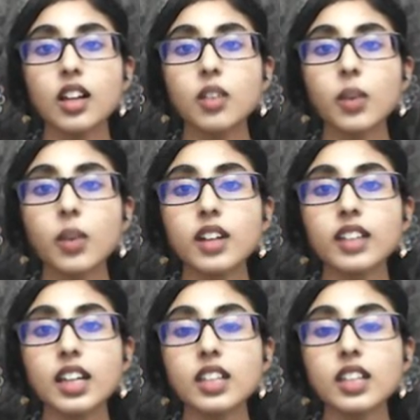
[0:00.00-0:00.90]
where
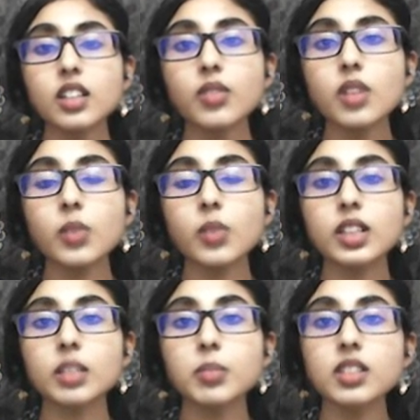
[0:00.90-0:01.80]
they interfere with
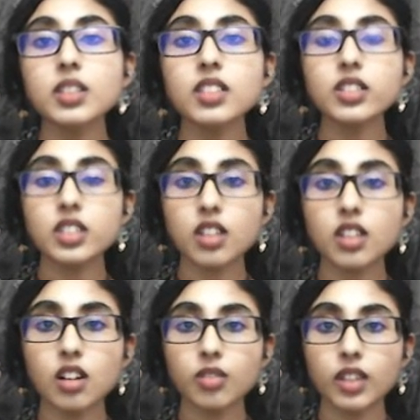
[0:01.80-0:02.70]
the person's
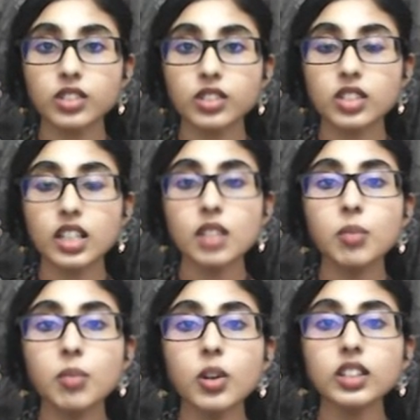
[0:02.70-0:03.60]
general functioning
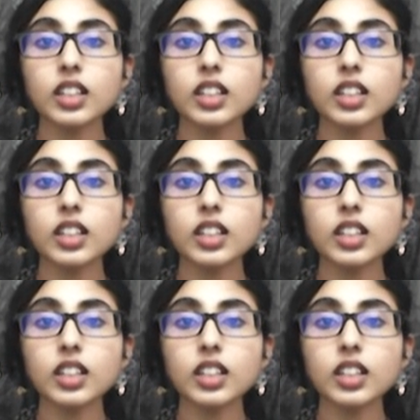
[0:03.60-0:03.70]
both